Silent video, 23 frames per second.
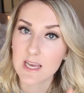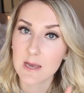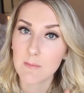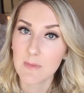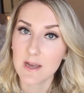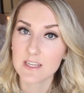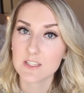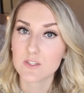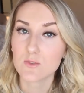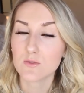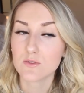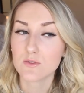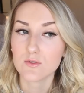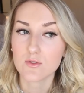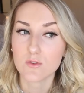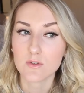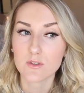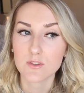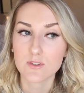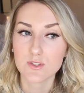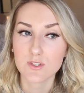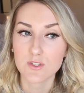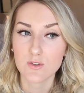I might do a
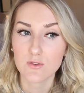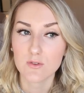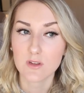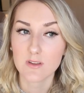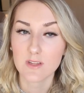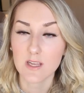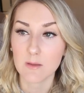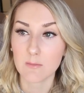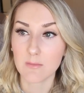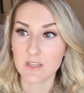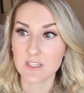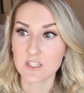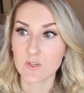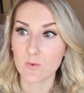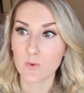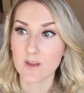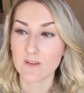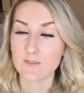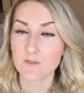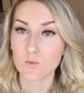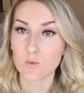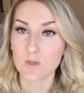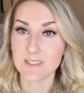tutorial soon on like beachy
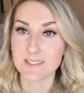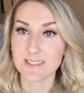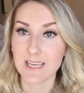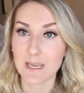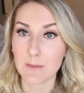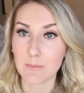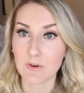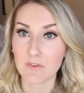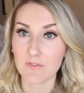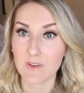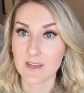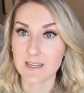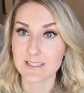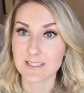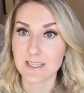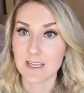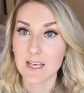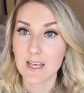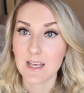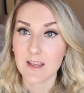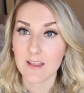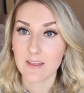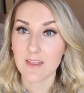waves once I perfect
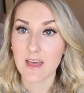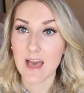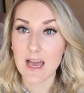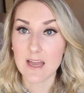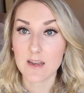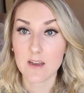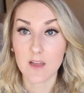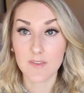that.